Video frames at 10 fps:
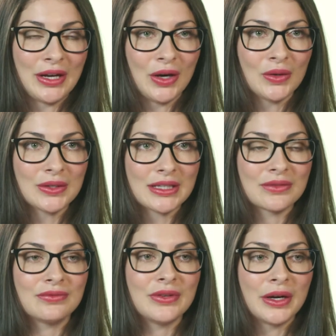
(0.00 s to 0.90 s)
else. It's
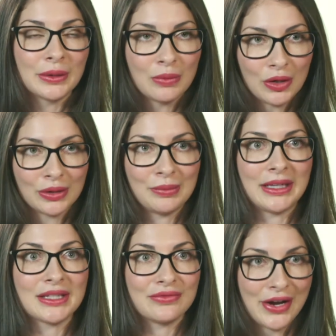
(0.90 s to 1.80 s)
very welcoming.
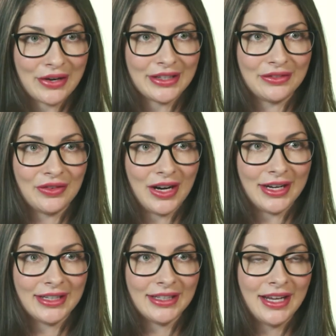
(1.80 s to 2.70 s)
It's very
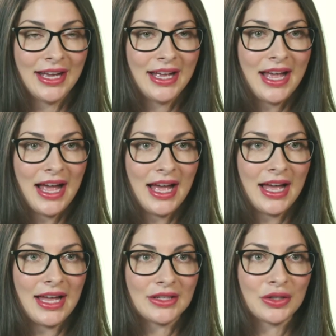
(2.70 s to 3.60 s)
inviting.
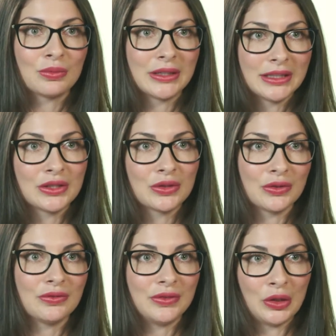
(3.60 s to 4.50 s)
And you really
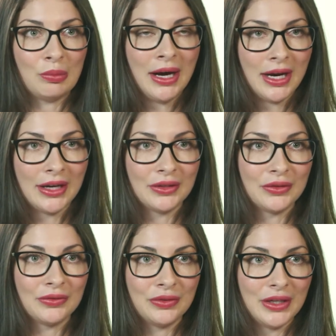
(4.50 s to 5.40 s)
do feel part
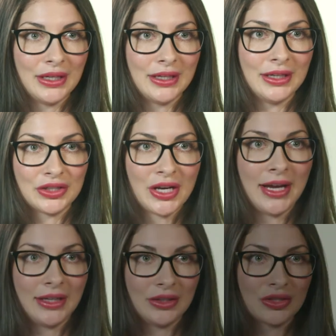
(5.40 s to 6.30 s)
of a
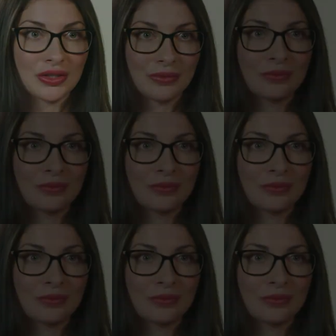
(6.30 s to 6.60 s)
change.